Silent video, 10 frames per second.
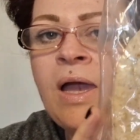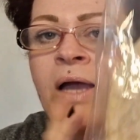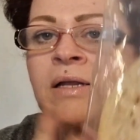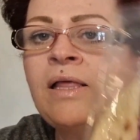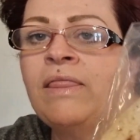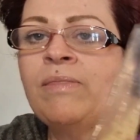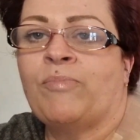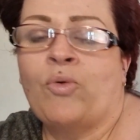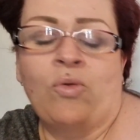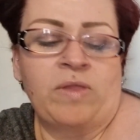And I
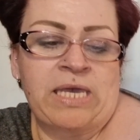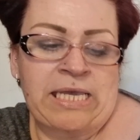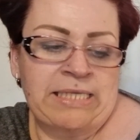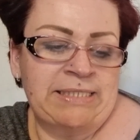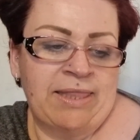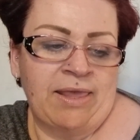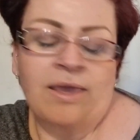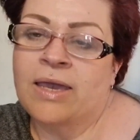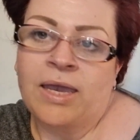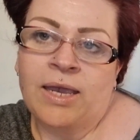bought these
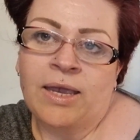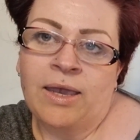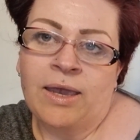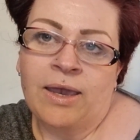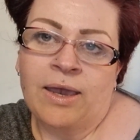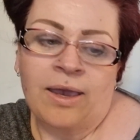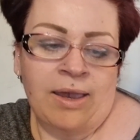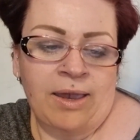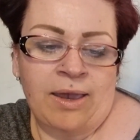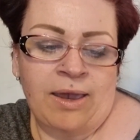thinking
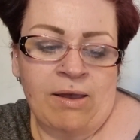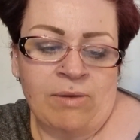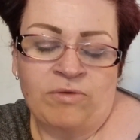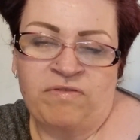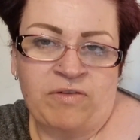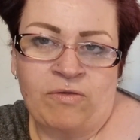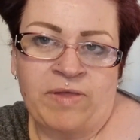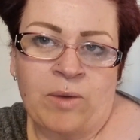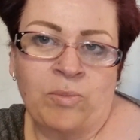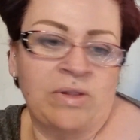I would fill
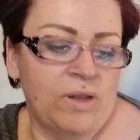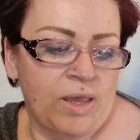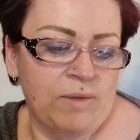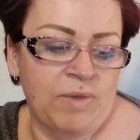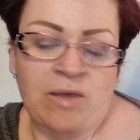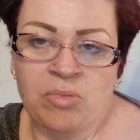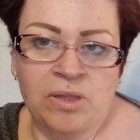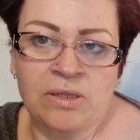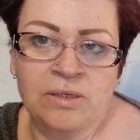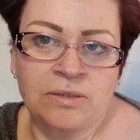them with like maybe
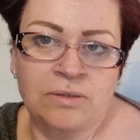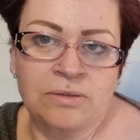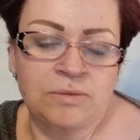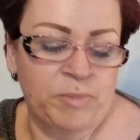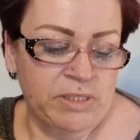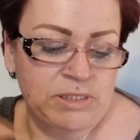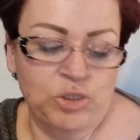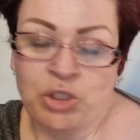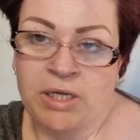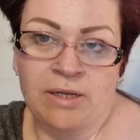the spicy
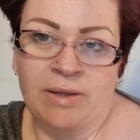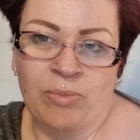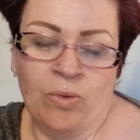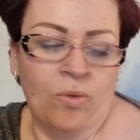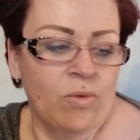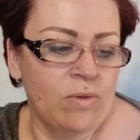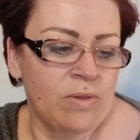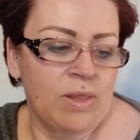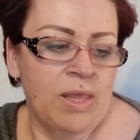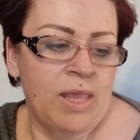chicken I bought
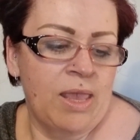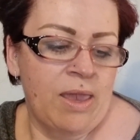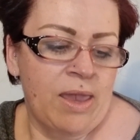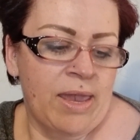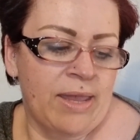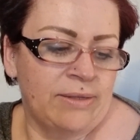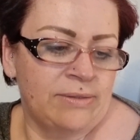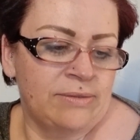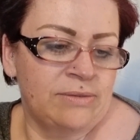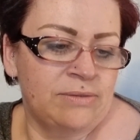
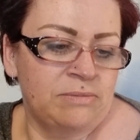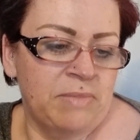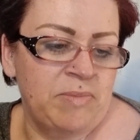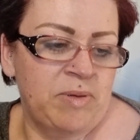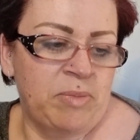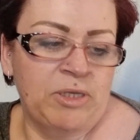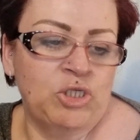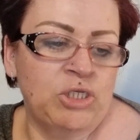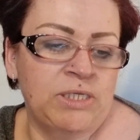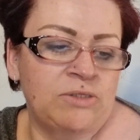and maybe a bit of
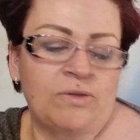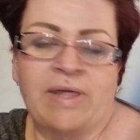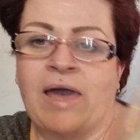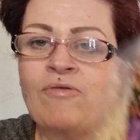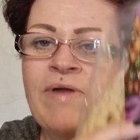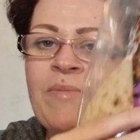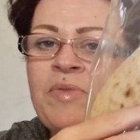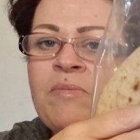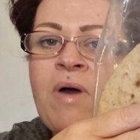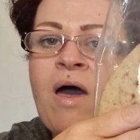cheese or that, wrap
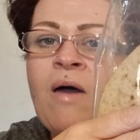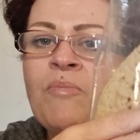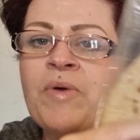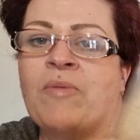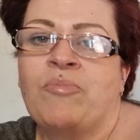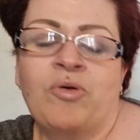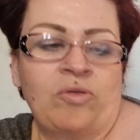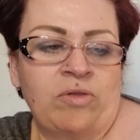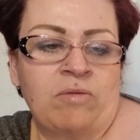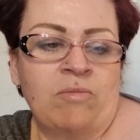them up and
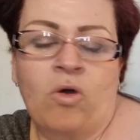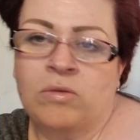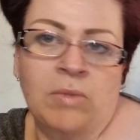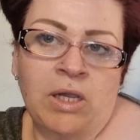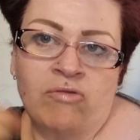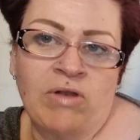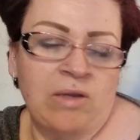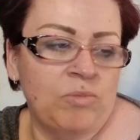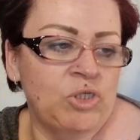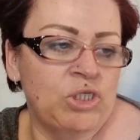put them on my
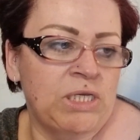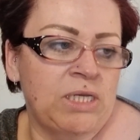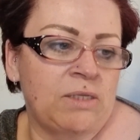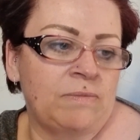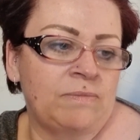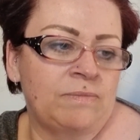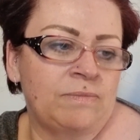grilling machine.